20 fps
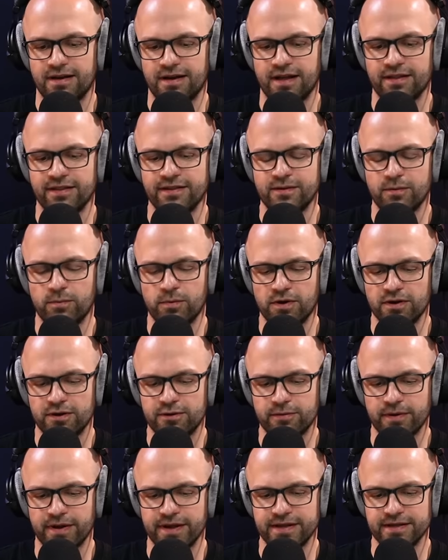I think the
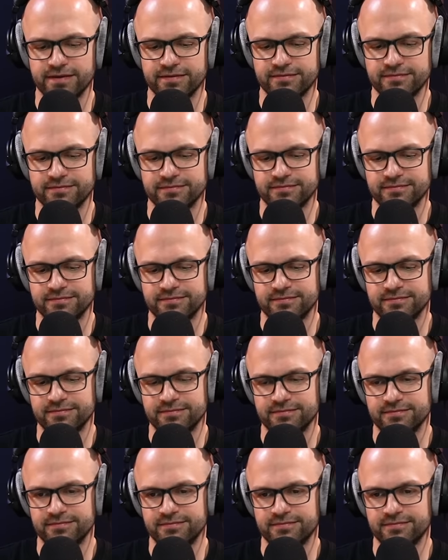work rate,
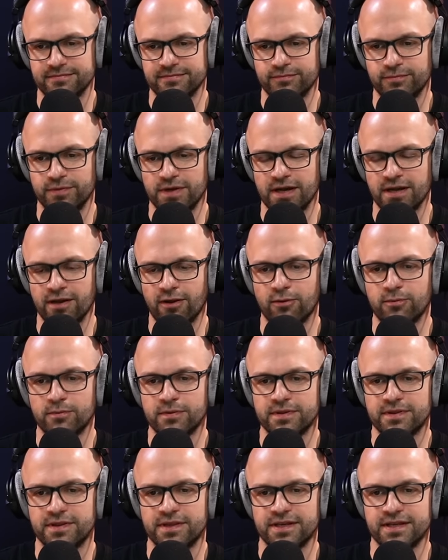along
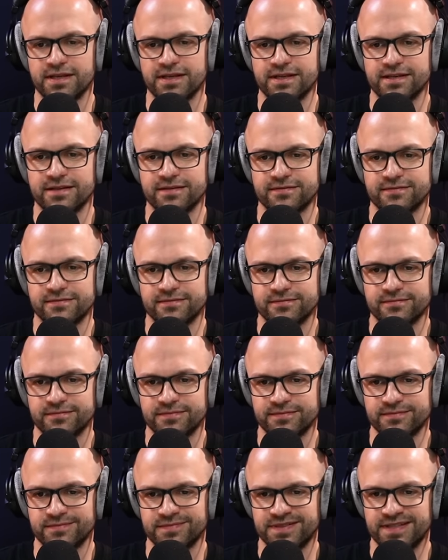with the
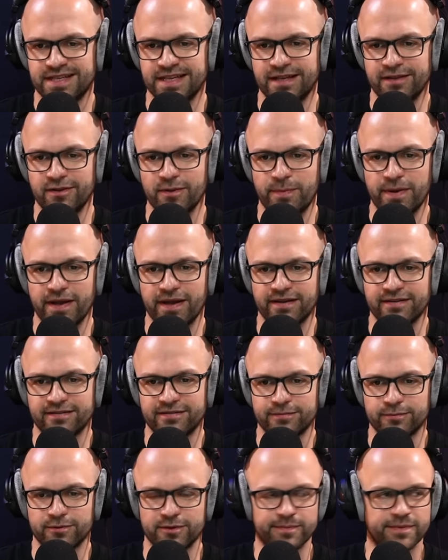skill and the
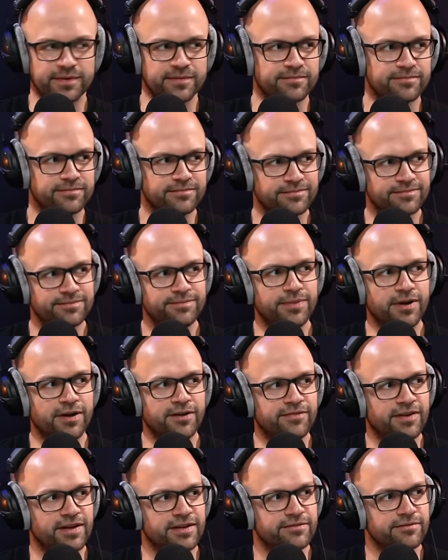pace, would have been
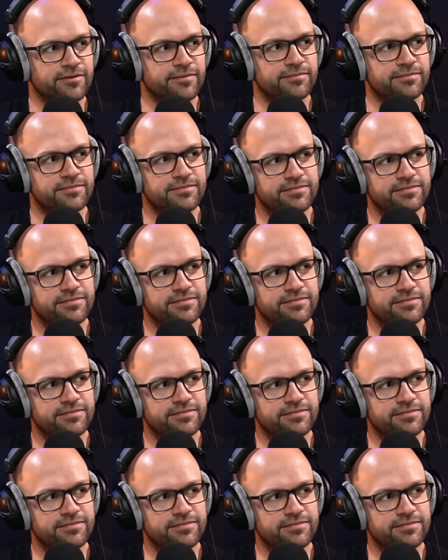perfect for him.